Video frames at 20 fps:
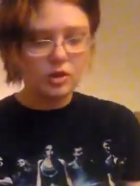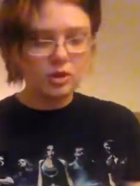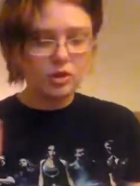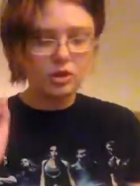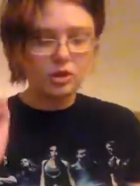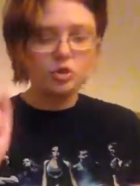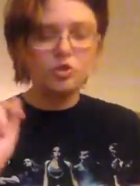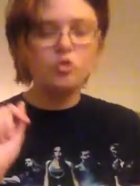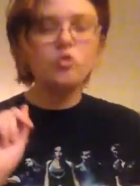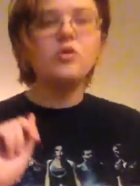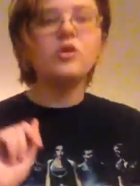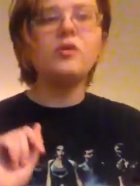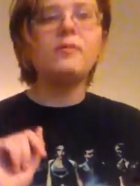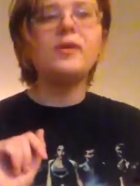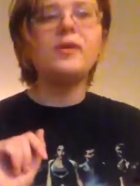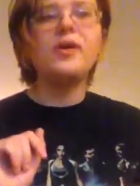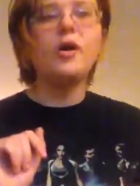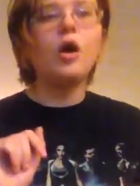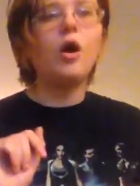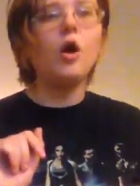You will
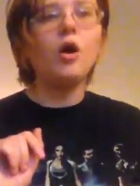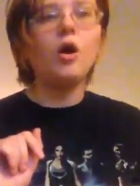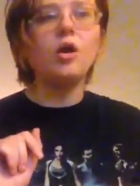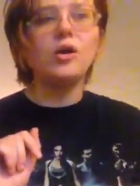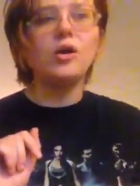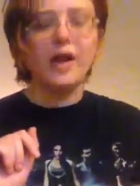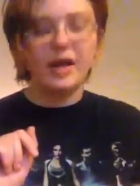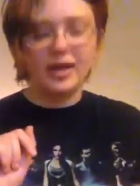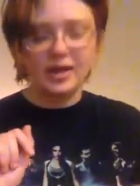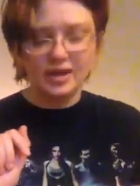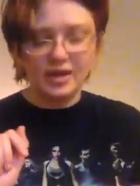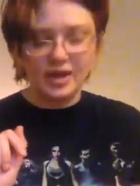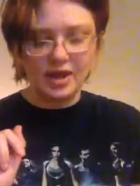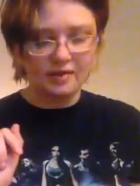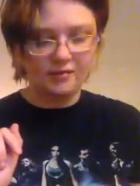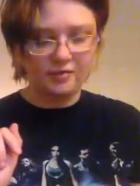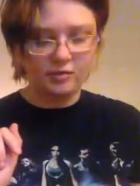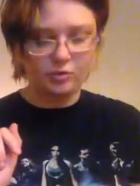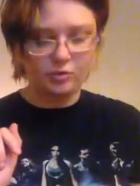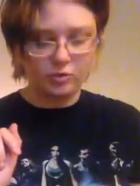be all I
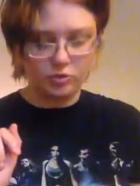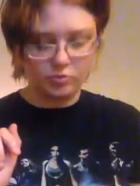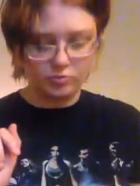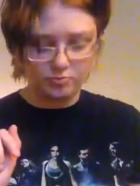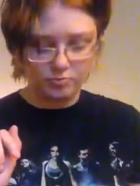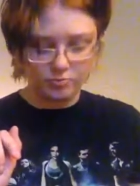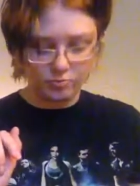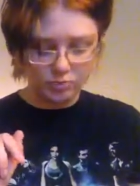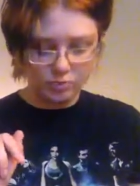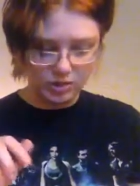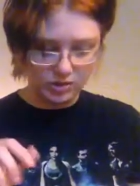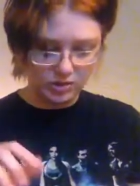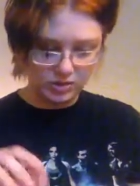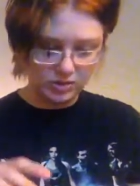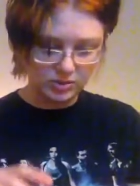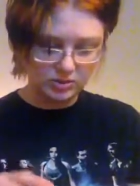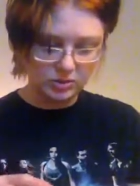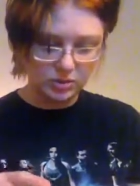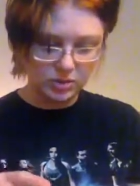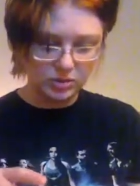never
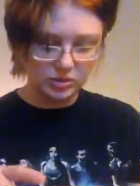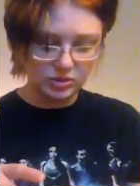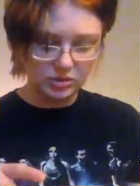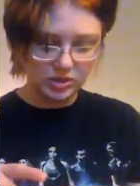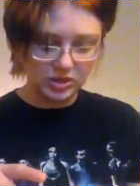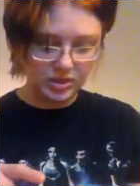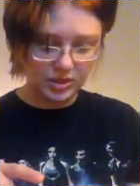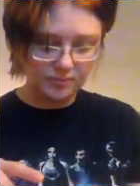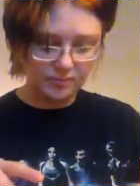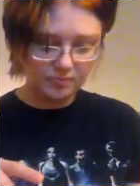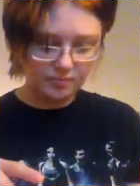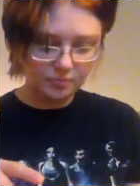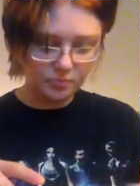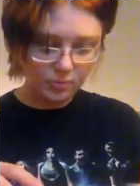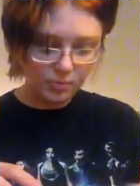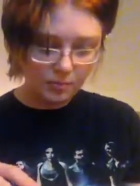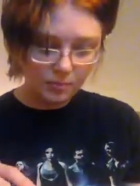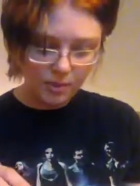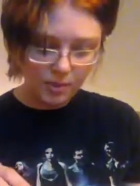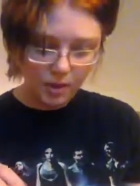was, she'd say.
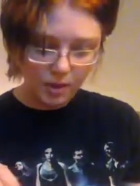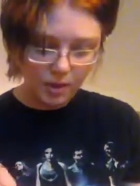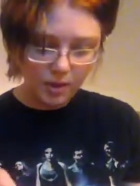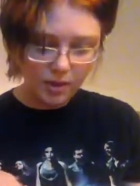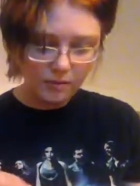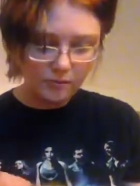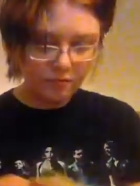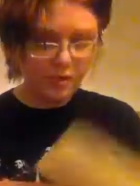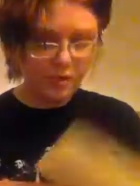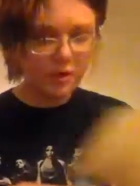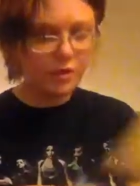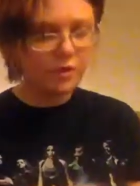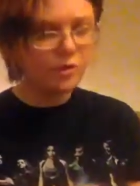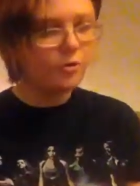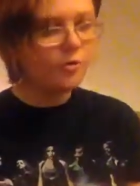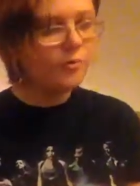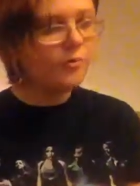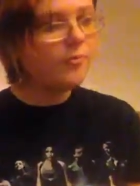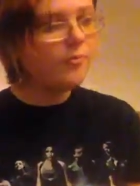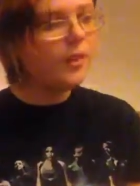For
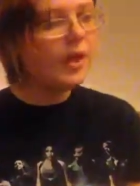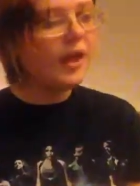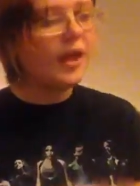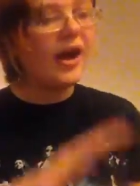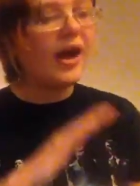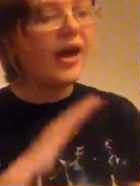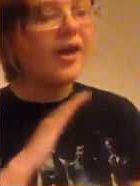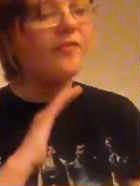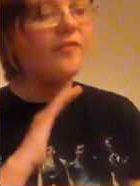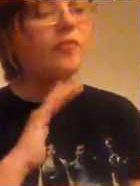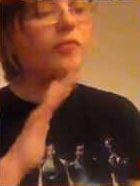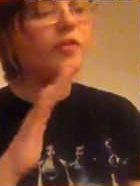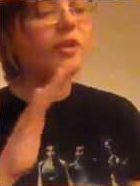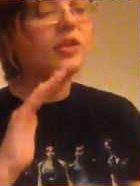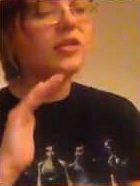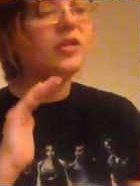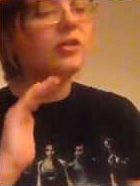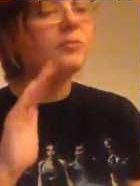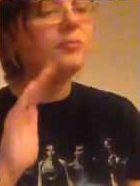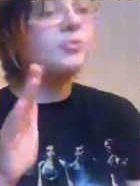you, I have
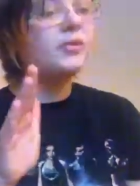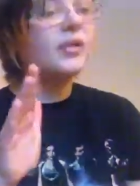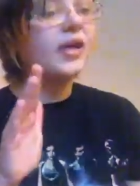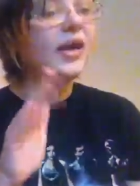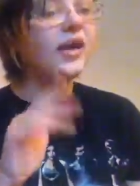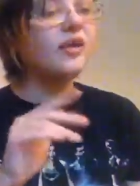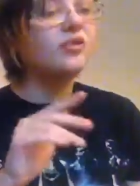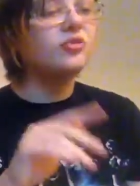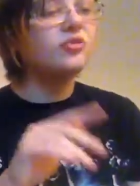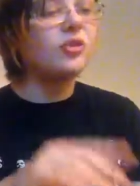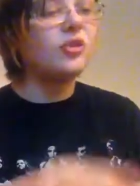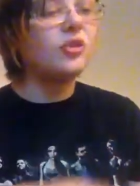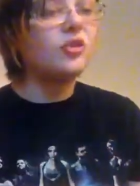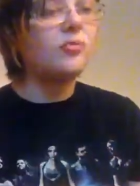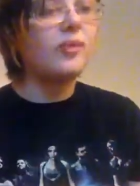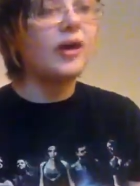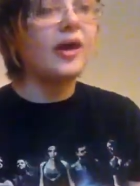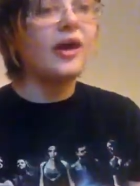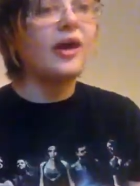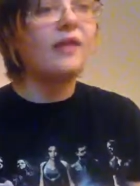worked and planned so that you
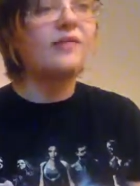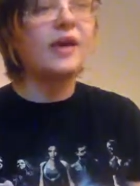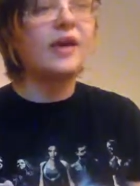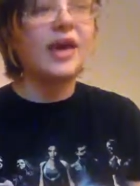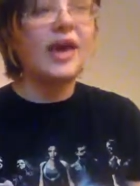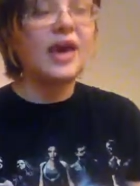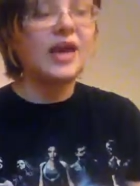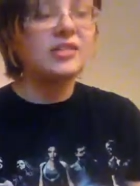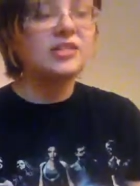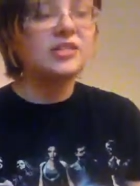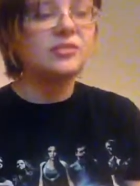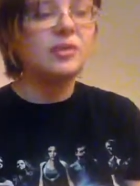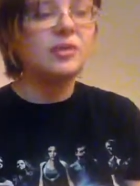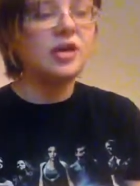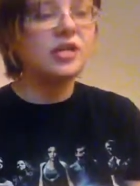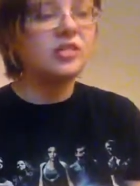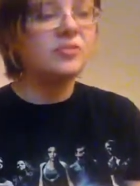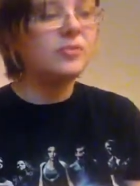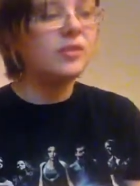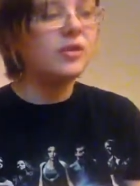may have a handsome
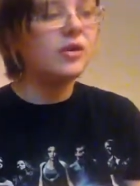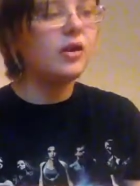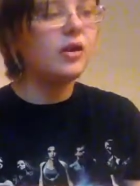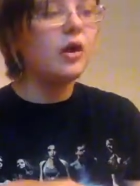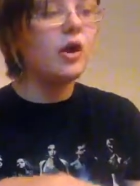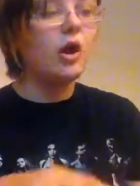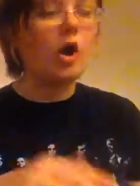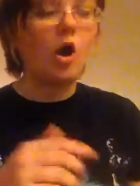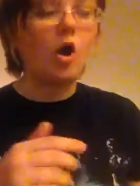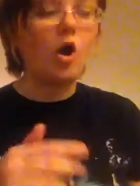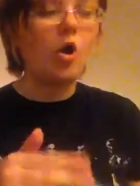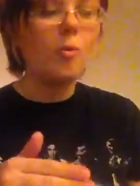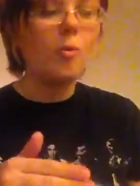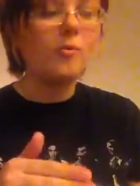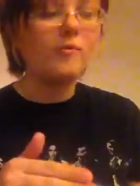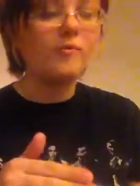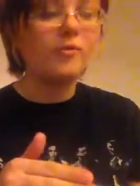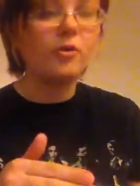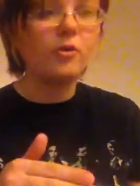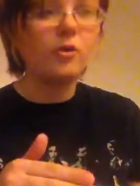husband, a home
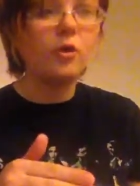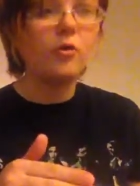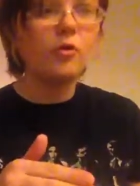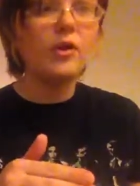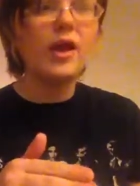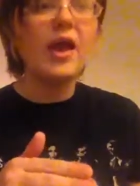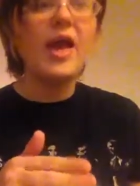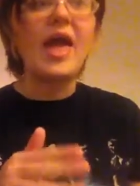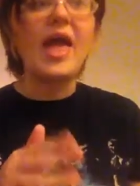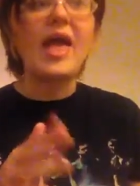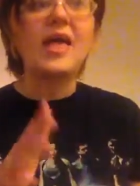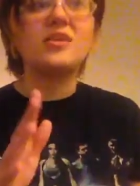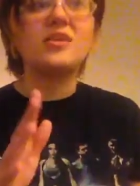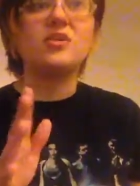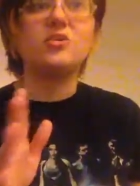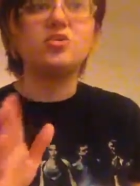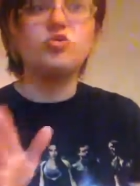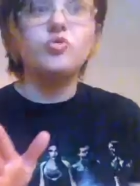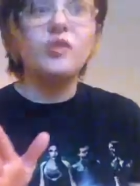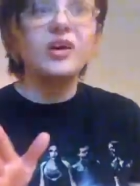of your own, and
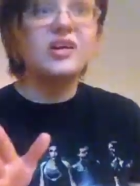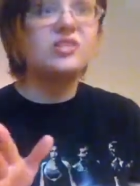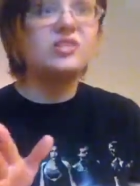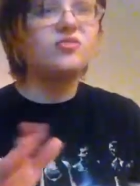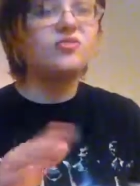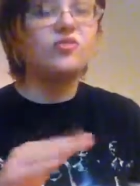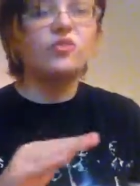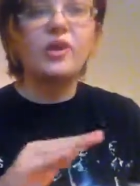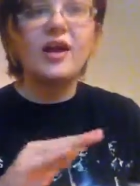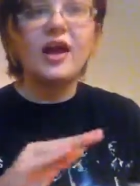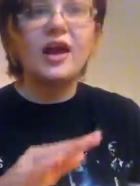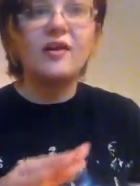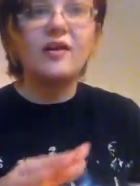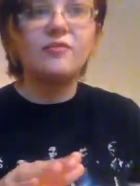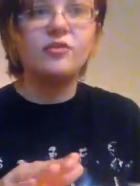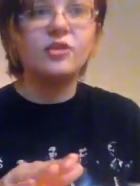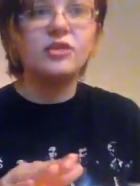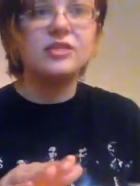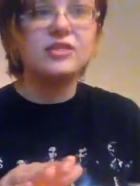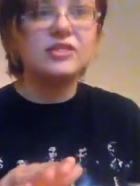a dress for
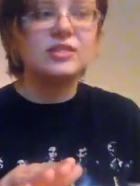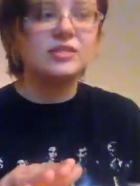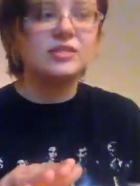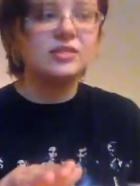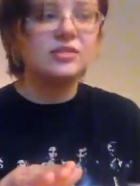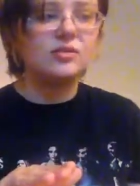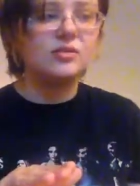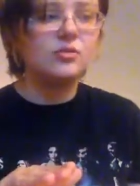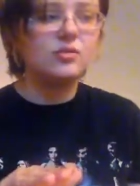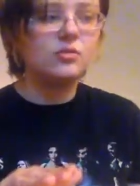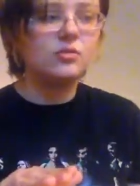every season.